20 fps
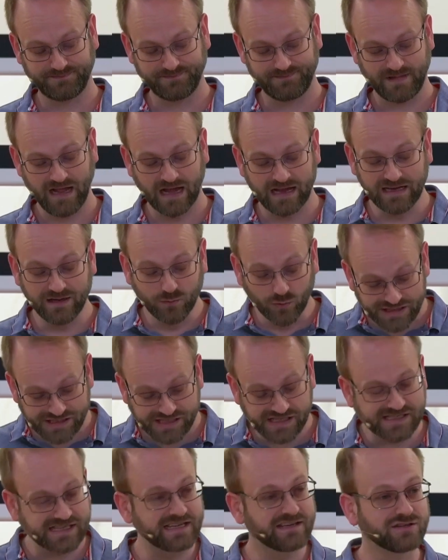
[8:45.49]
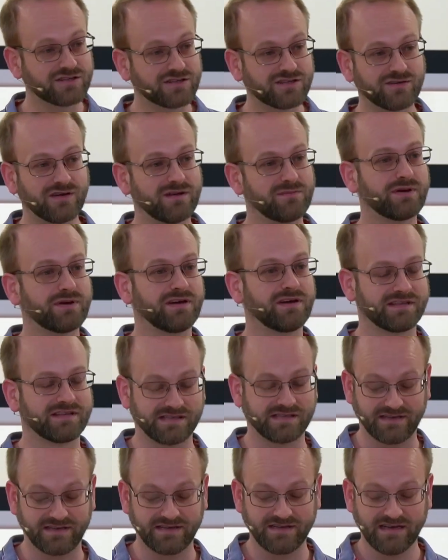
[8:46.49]
And he wishes he could do it in
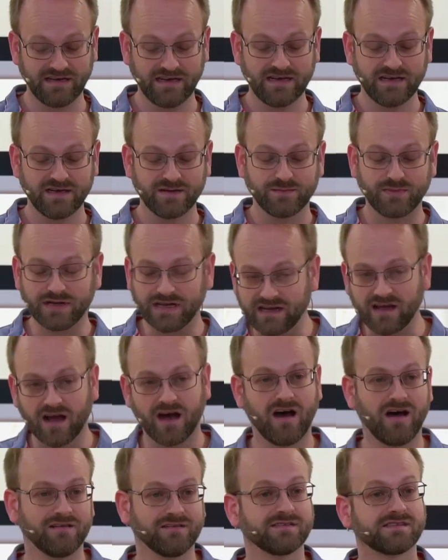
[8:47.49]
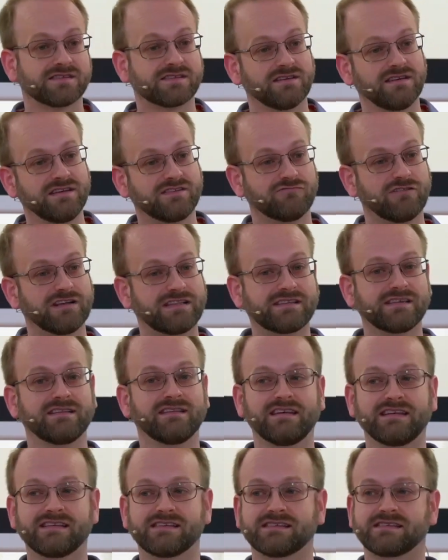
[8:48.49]
person, but he can't, so he's written
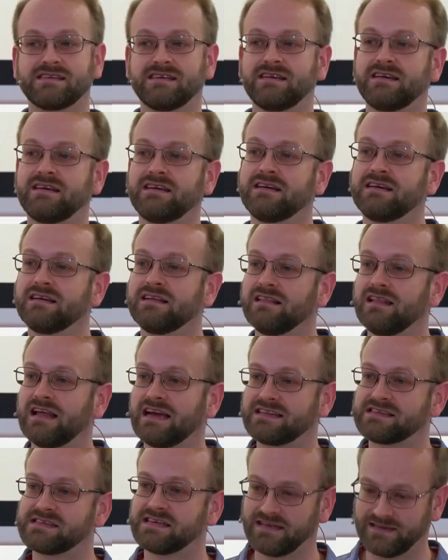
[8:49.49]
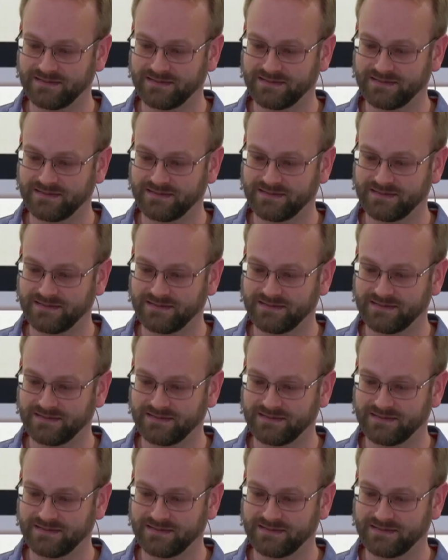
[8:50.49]
this letter.